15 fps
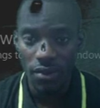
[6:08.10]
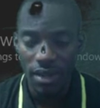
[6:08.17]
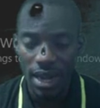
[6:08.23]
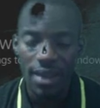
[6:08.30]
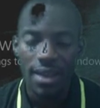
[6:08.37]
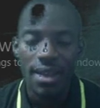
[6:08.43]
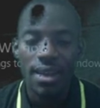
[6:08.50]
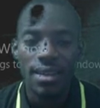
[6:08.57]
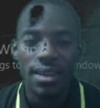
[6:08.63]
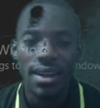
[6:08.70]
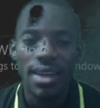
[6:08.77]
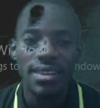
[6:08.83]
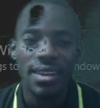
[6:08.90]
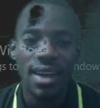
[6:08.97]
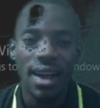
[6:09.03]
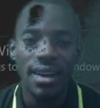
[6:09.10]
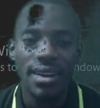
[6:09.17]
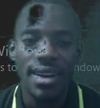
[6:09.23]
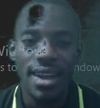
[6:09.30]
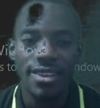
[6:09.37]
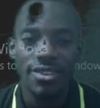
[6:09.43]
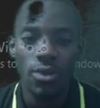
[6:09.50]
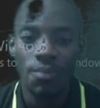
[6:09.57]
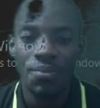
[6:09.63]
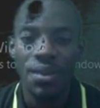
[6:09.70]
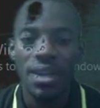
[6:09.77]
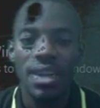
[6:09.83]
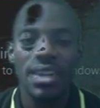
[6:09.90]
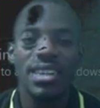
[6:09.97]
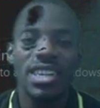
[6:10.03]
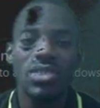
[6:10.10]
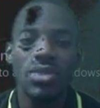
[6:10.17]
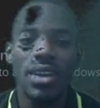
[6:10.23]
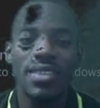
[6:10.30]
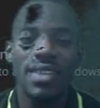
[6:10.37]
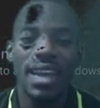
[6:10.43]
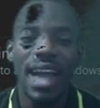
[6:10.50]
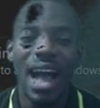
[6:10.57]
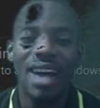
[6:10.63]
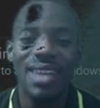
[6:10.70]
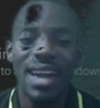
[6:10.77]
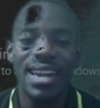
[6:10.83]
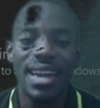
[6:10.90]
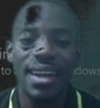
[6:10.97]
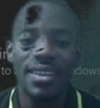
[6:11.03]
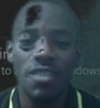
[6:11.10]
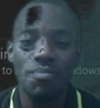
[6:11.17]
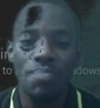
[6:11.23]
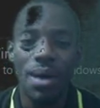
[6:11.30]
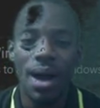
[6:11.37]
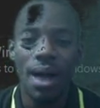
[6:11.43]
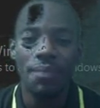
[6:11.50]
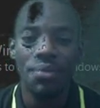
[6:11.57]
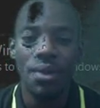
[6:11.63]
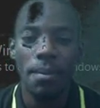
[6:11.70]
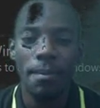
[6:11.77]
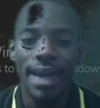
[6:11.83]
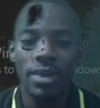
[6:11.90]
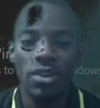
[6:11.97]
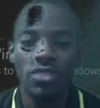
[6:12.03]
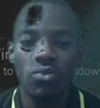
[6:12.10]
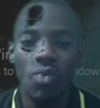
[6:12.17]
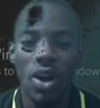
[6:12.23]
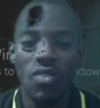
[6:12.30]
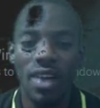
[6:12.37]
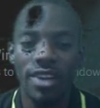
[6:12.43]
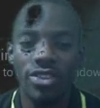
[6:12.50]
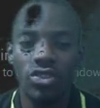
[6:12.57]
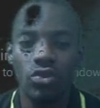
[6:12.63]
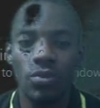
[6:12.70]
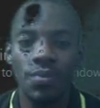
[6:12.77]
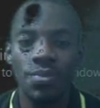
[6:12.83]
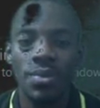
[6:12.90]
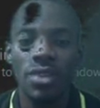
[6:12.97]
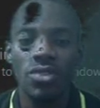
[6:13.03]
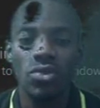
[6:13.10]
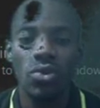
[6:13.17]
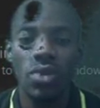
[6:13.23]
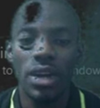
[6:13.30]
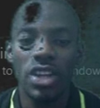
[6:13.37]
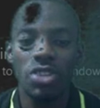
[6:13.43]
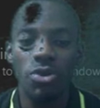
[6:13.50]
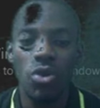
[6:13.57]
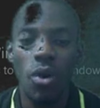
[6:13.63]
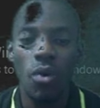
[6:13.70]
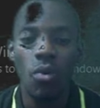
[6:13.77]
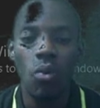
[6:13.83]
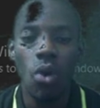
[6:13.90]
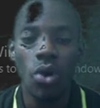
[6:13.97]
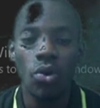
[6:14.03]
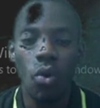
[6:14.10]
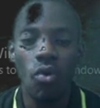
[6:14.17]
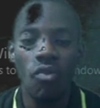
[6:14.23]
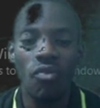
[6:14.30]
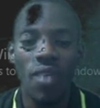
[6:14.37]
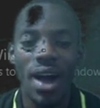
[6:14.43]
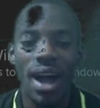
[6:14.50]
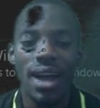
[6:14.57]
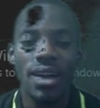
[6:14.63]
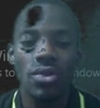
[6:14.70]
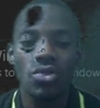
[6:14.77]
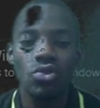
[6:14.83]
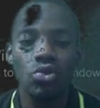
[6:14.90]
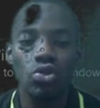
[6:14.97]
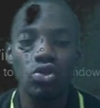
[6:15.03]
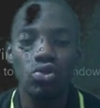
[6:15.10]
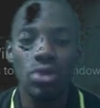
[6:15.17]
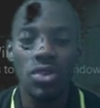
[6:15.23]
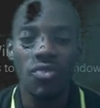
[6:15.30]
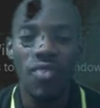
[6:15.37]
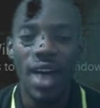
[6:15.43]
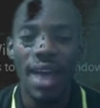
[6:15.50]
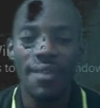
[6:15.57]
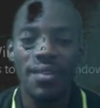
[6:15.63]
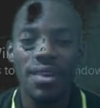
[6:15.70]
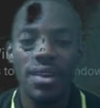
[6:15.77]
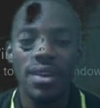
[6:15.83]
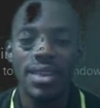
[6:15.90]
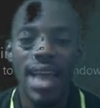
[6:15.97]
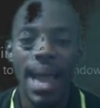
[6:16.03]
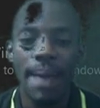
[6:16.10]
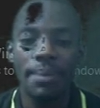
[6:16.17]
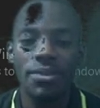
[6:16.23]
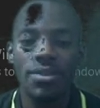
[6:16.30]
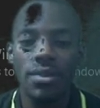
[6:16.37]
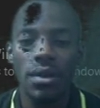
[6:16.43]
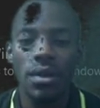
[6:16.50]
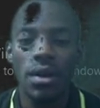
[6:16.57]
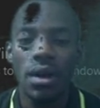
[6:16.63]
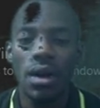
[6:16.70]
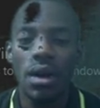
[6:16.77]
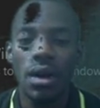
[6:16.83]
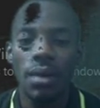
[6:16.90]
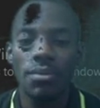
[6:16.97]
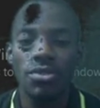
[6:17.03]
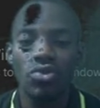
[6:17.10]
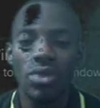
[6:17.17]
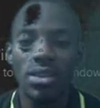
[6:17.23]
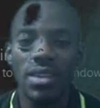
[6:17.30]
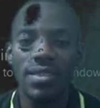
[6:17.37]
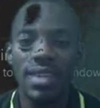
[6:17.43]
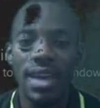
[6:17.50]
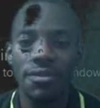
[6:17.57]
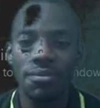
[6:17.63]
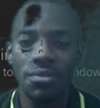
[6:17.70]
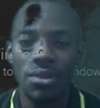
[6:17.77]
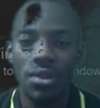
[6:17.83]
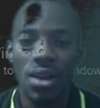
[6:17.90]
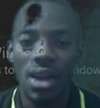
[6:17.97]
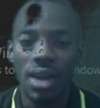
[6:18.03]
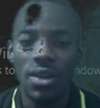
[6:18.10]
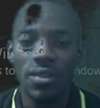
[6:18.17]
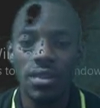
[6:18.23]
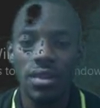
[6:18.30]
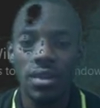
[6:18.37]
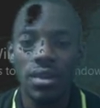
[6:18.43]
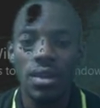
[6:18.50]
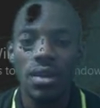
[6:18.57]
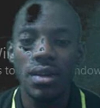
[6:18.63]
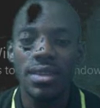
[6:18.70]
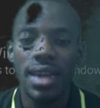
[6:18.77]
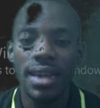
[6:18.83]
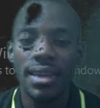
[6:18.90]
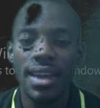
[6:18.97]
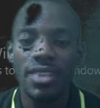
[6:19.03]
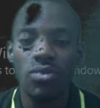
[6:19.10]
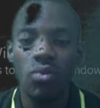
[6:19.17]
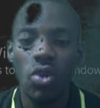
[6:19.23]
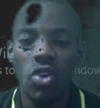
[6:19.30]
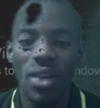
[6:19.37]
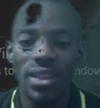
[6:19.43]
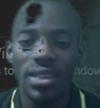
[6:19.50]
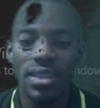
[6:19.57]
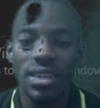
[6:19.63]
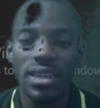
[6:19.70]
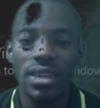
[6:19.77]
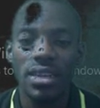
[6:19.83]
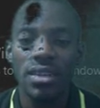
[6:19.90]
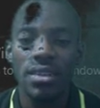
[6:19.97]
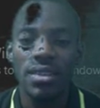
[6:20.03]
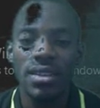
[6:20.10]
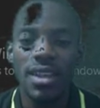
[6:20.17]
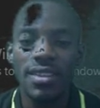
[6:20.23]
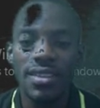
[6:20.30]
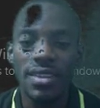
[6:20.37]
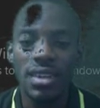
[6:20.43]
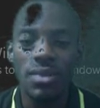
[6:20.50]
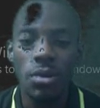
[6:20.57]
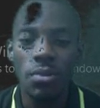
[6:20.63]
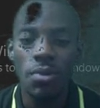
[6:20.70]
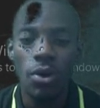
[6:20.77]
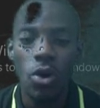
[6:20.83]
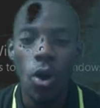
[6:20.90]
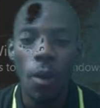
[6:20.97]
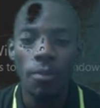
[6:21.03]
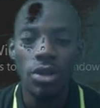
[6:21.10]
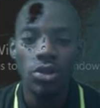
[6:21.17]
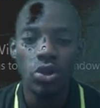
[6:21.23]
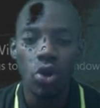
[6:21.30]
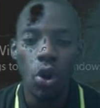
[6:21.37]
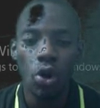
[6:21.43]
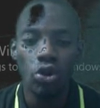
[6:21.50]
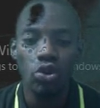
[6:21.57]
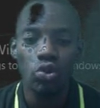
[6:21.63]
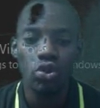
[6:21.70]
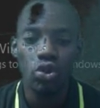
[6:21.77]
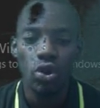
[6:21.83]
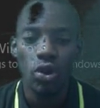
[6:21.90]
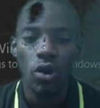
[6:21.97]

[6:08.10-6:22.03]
for that. Now let's check out the next one. The next one is another negative power, minus 1 over 2. So it will become 1 over root 25 times 27. Can you see? Then there's 1 over 3. This 3 will become the third root